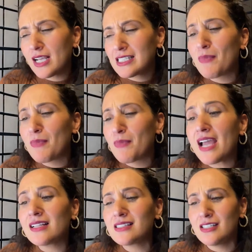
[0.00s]

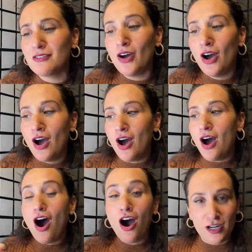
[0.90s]
expansive
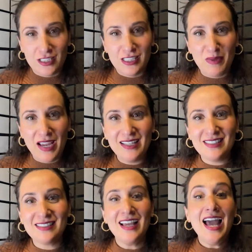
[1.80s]
heart
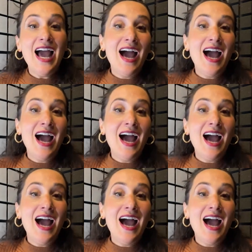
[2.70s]
space,